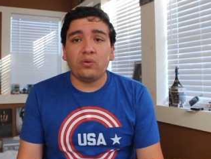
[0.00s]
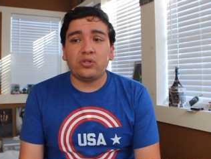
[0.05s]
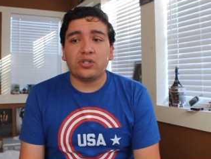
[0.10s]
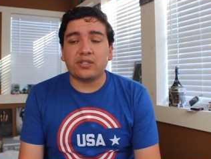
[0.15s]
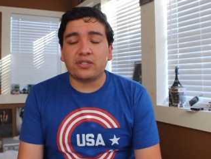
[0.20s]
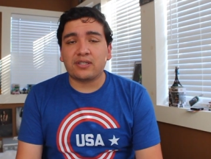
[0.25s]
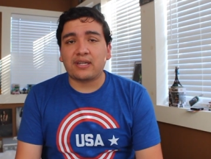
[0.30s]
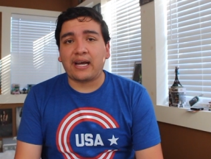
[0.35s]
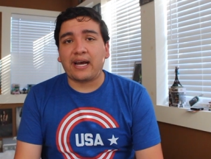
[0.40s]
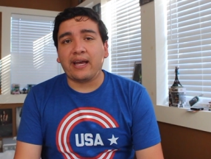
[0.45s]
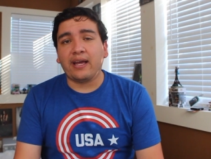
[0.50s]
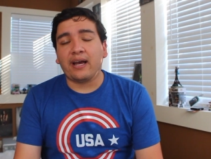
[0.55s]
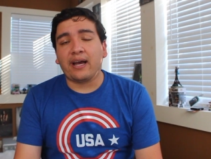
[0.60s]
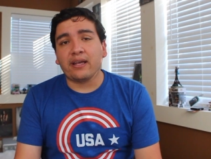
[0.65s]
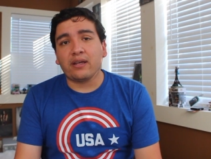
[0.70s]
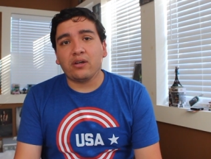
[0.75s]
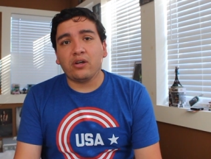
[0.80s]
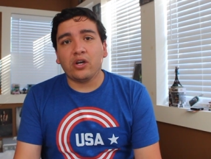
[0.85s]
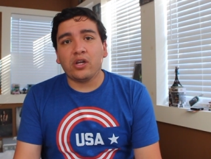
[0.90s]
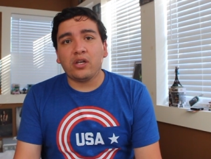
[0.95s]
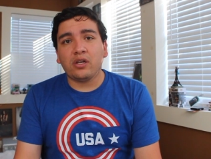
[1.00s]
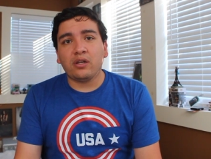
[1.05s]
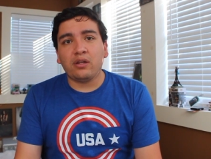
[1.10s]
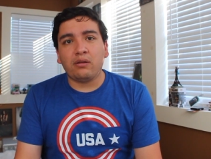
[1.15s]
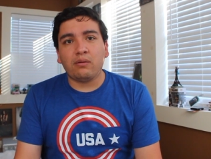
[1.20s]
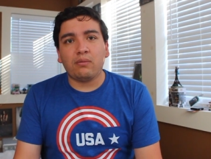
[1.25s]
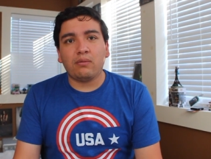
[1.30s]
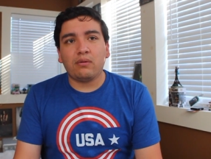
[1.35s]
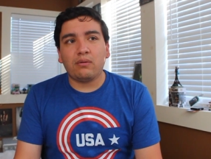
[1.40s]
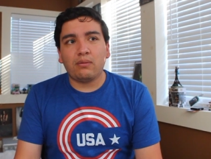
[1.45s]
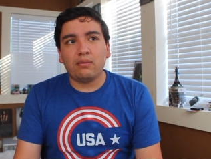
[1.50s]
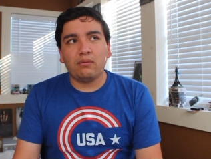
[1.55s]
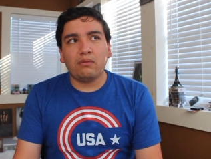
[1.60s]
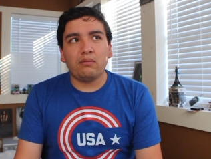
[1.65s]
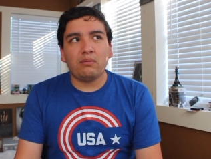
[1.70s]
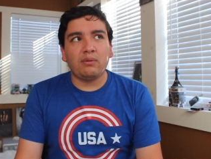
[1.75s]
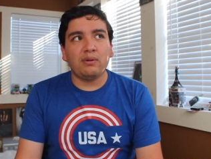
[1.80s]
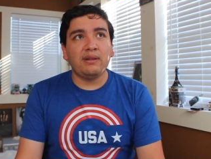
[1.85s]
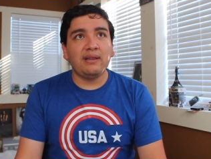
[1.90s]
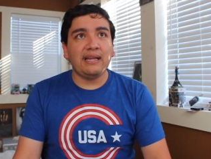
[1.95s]
Just I couldn't
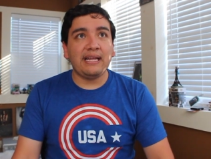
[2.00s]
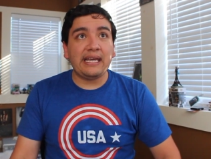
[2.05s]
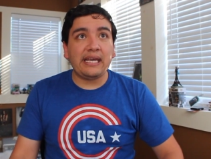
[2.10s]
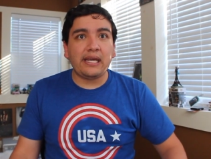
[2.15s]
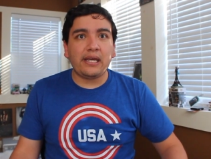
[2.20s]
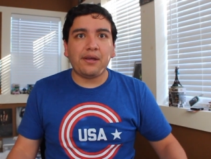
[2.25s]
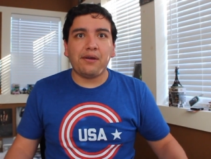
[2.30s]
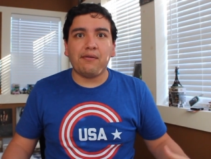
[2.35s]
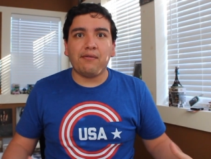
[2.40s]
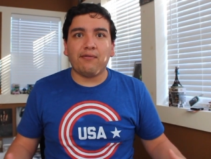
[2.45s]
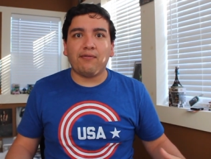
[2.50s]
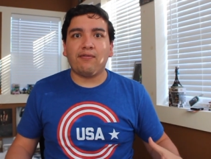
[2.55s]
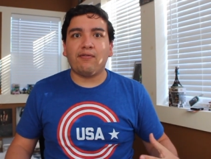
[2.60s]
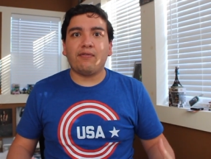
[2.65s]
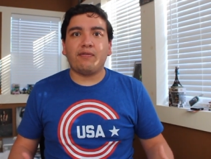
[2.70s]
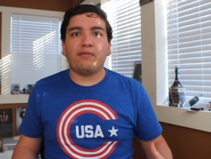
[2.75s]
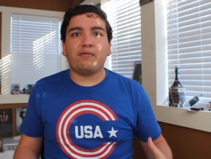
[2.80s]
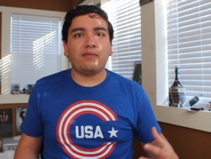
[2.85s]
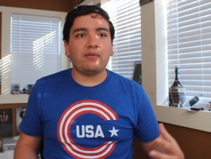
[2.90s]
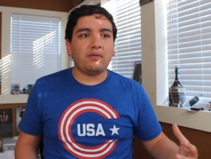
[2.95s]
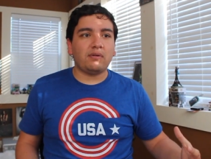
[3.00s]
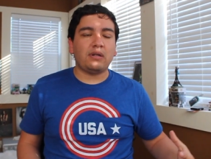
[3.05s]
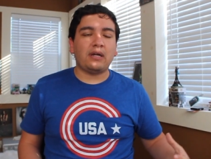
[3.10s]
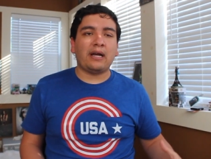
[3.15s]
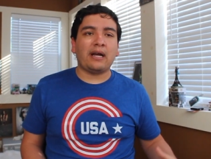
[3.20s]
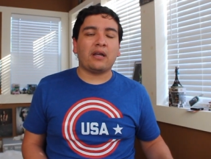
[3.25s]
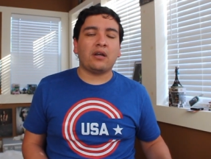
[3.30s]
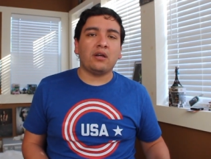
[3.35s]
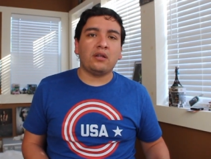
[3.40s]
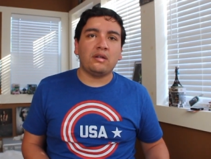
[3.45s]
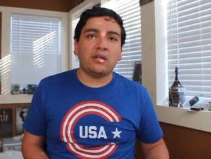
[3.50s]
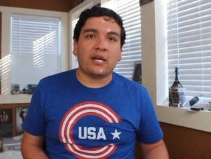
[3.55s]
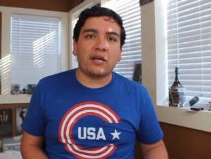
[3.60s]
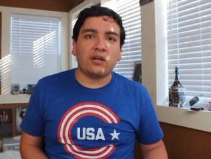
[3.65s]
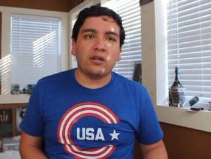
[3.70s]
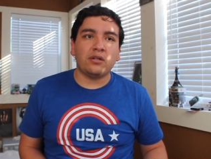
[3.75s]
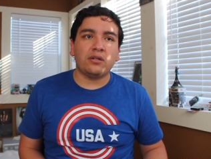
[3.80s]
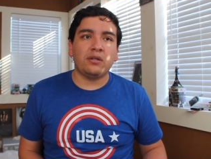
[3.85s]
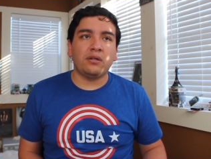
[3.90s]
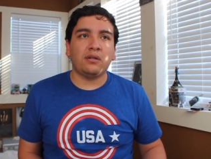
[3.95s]
leave. I
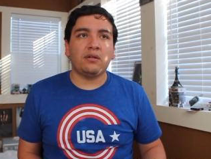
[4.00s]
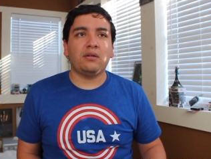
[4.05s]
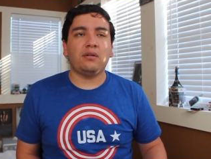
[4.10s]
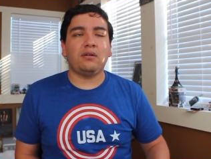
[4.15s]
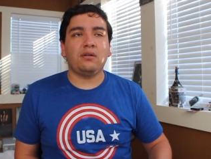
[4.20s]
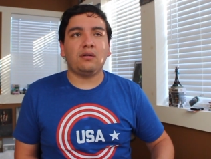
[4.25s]
couldn't